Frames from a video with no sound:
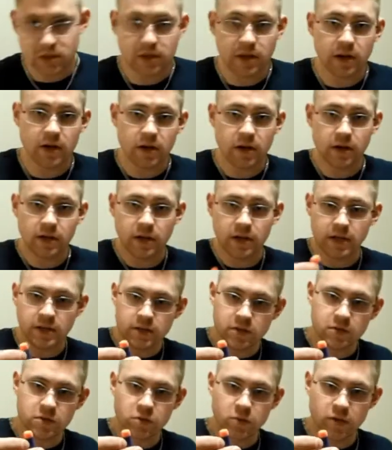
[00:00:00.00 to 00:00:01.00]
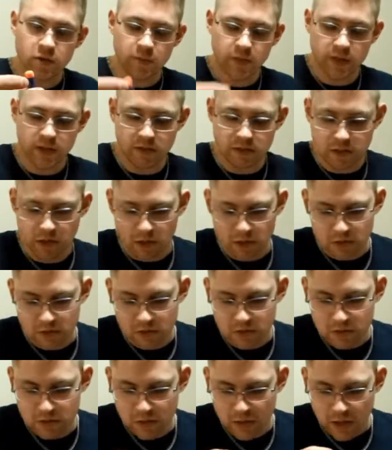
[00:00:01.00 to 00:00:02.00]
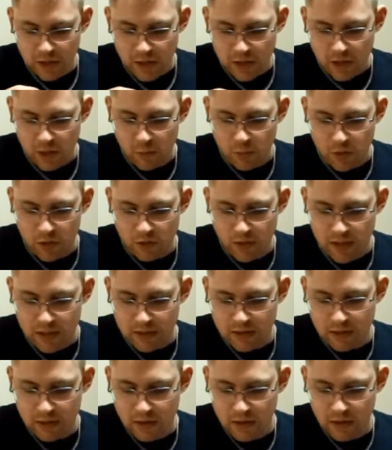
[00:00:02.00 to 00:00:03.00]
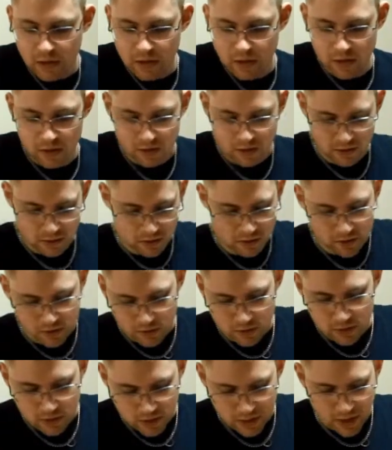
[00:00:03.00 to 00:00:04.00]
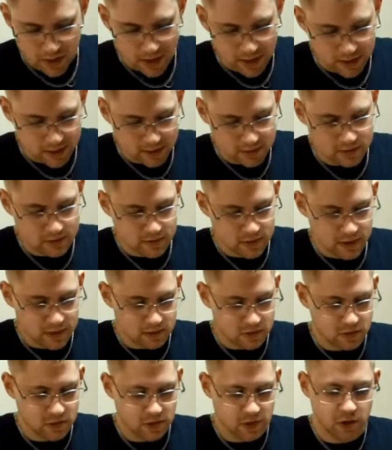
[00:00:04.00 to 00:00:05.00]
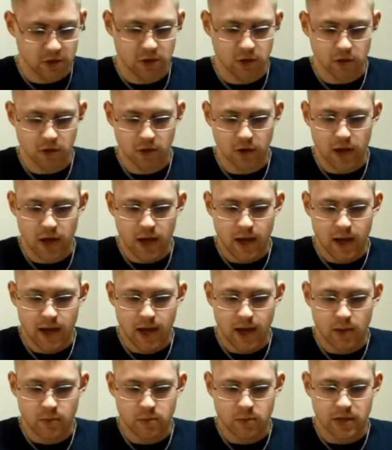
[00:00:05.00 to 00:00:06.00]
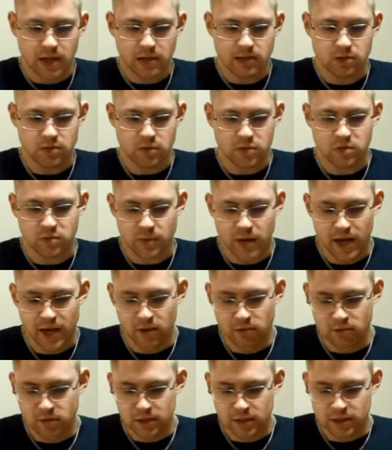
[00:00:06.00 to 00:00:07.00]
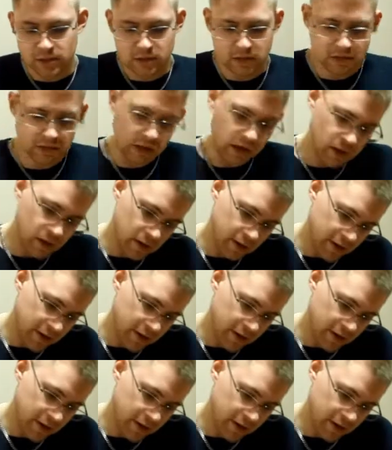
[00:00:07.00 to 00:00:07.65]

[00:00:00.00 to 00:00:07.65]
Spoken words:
in there, and here's one of my darts. I'll put it right in there, and it's nice and secure. Ambidextrous mag release.